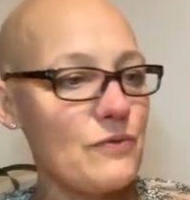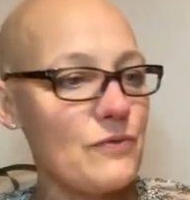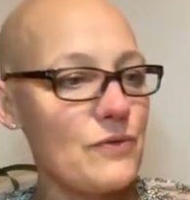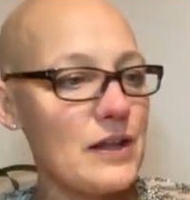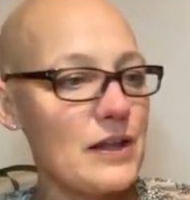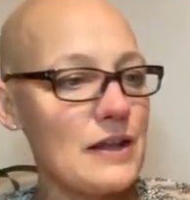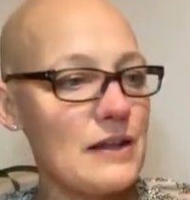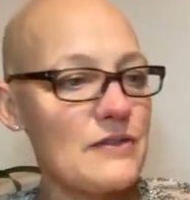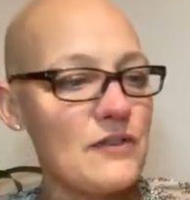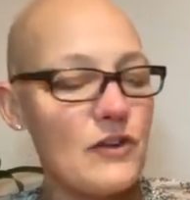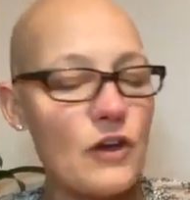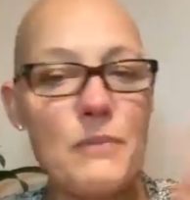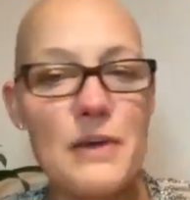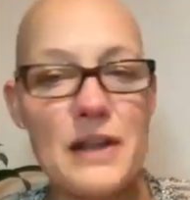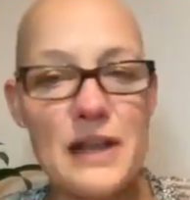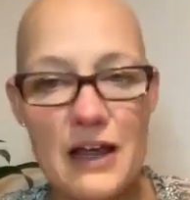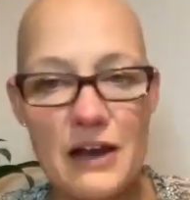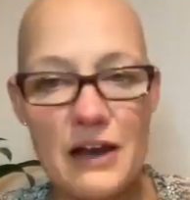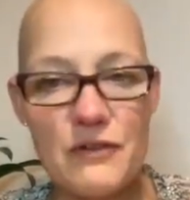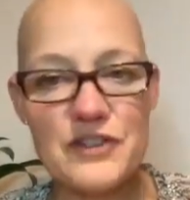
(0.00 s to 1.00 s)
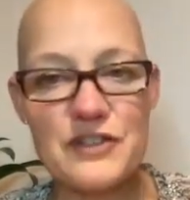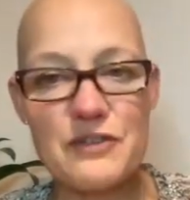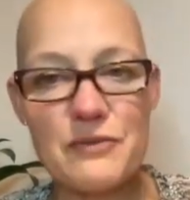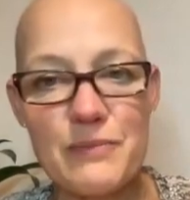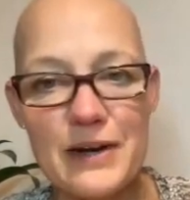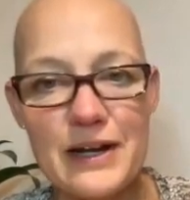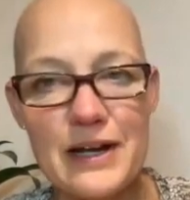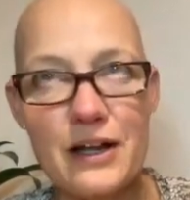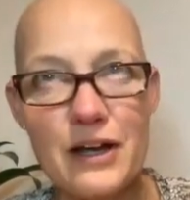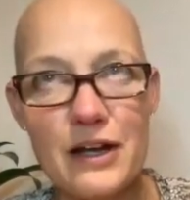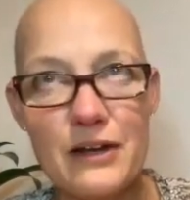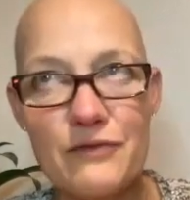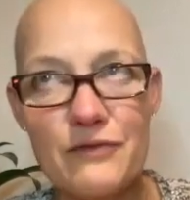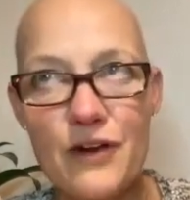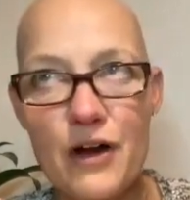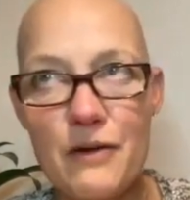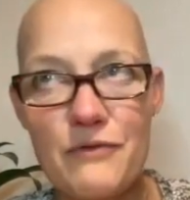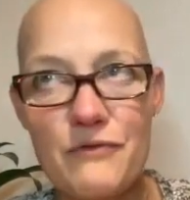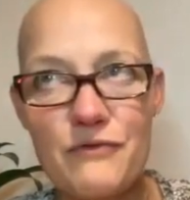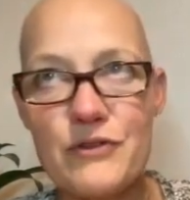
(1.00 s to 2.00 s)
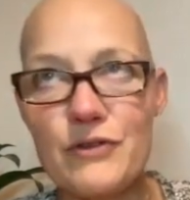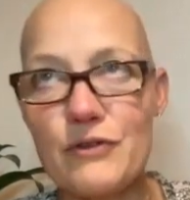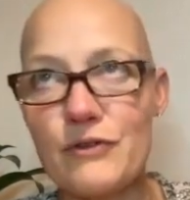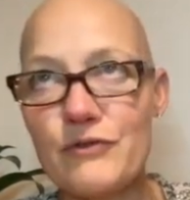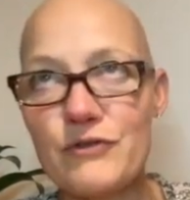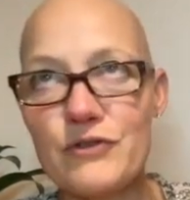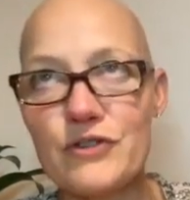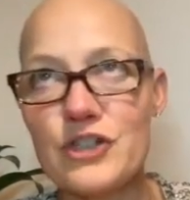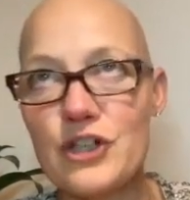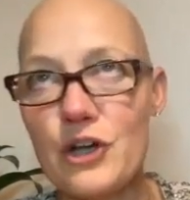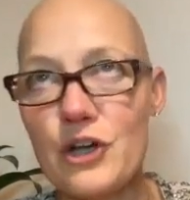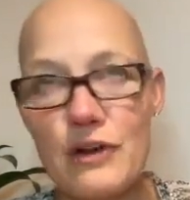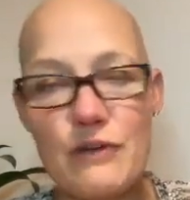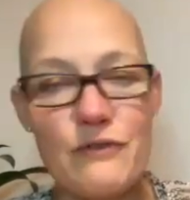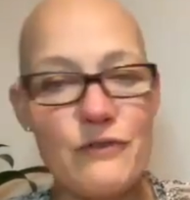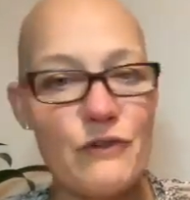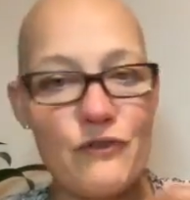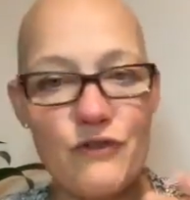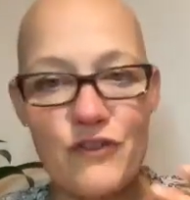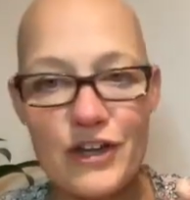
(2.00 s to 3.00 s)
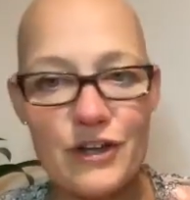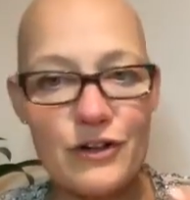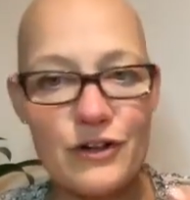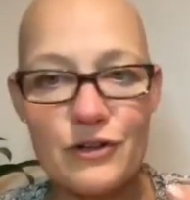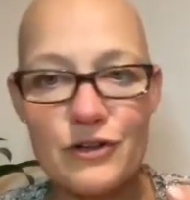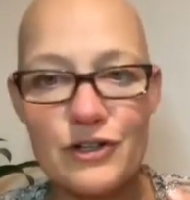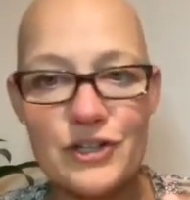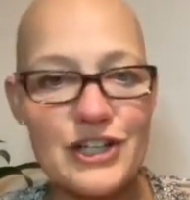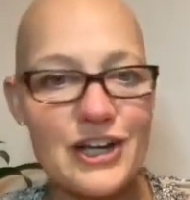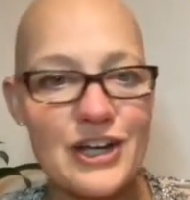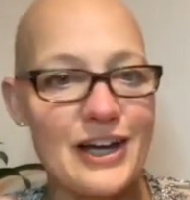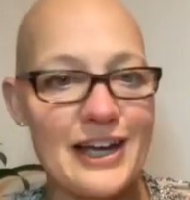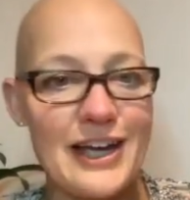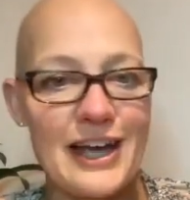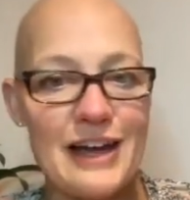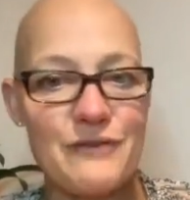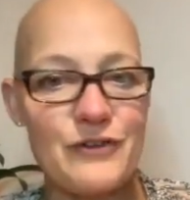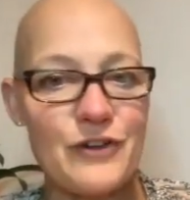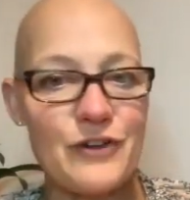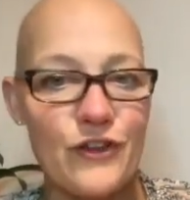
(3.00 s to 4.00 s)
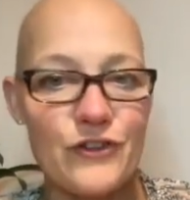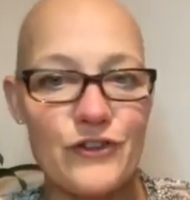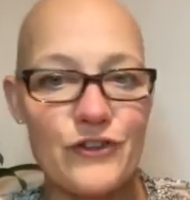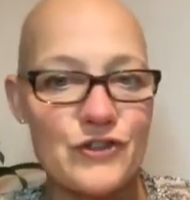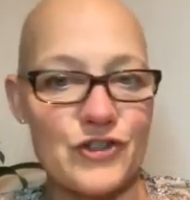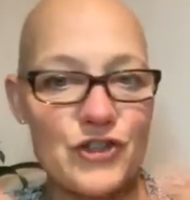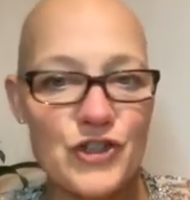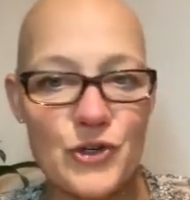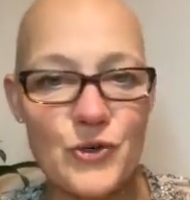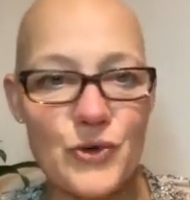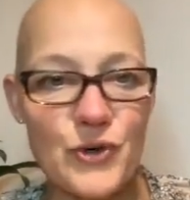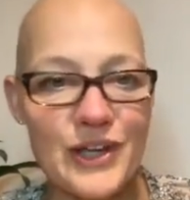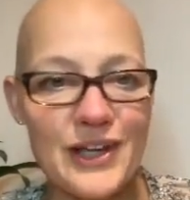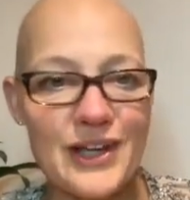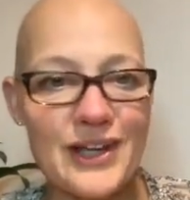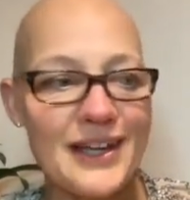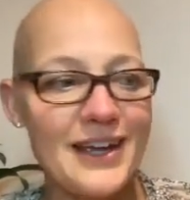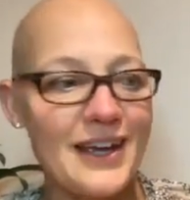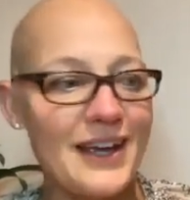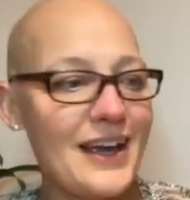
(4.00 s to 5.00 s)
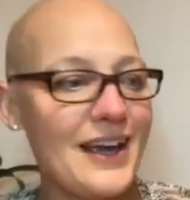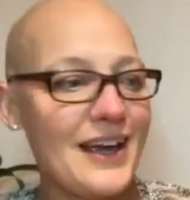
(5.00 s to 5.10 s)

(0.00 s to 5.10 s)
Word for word: in so many areas of my life, I feel totally fulfilled. I have lots of joy.